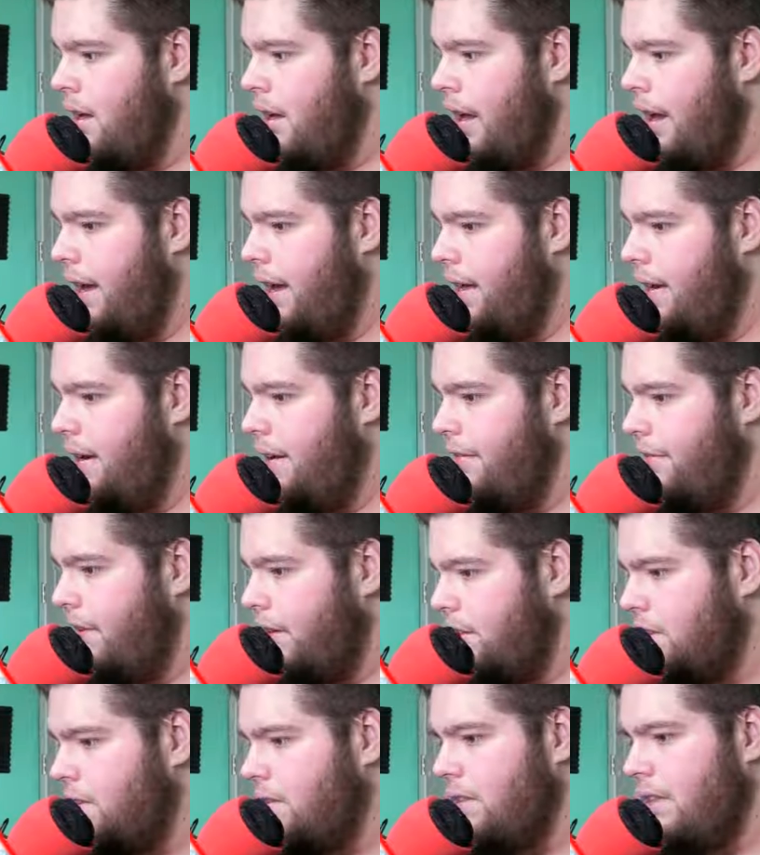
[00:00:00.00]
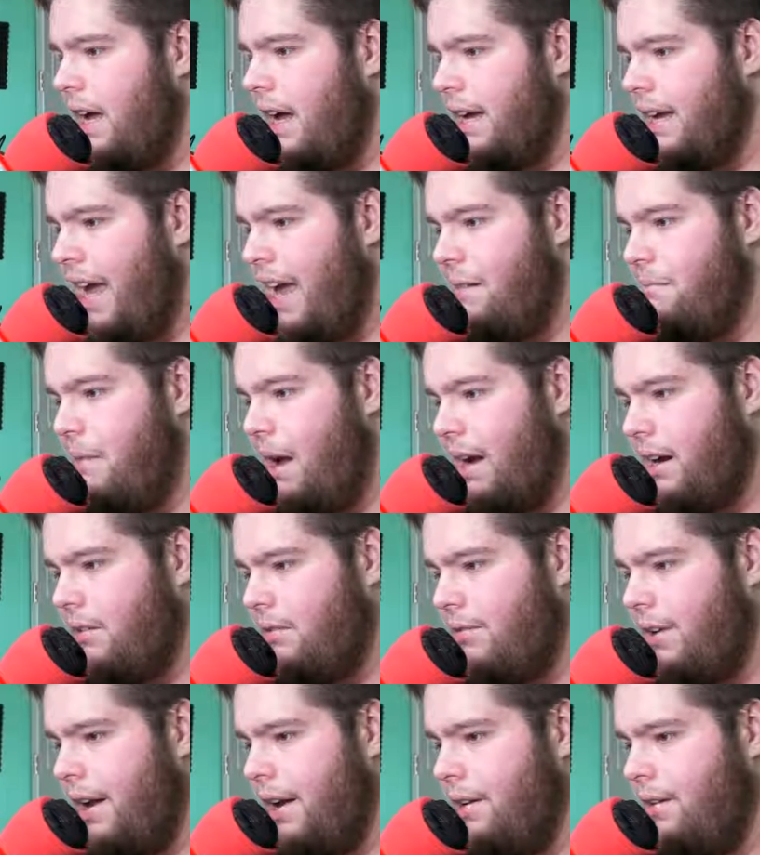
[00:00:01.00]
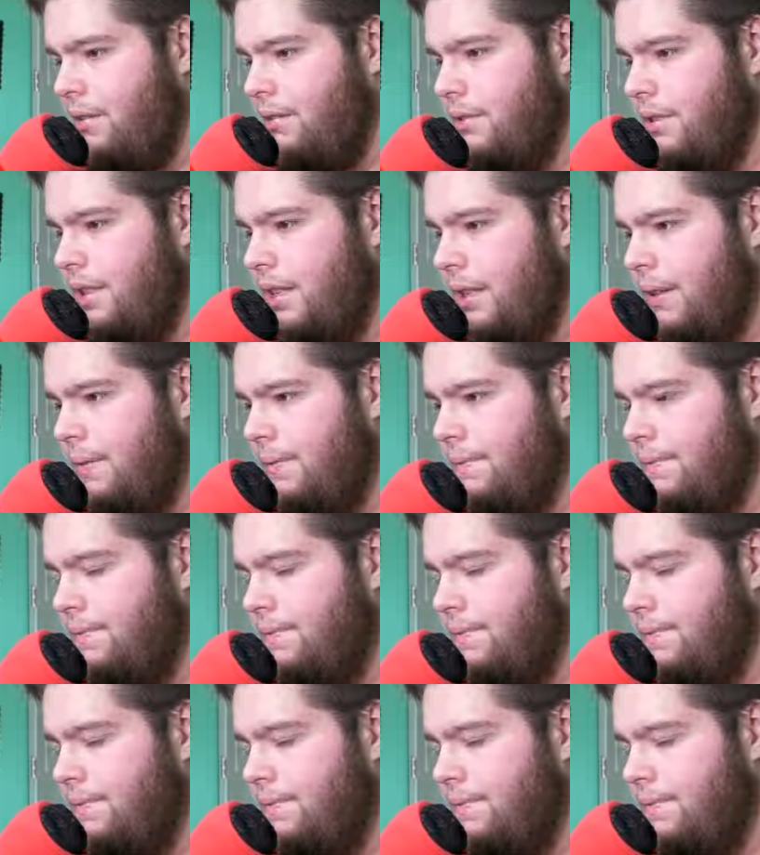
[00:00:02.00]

And eventually I came back around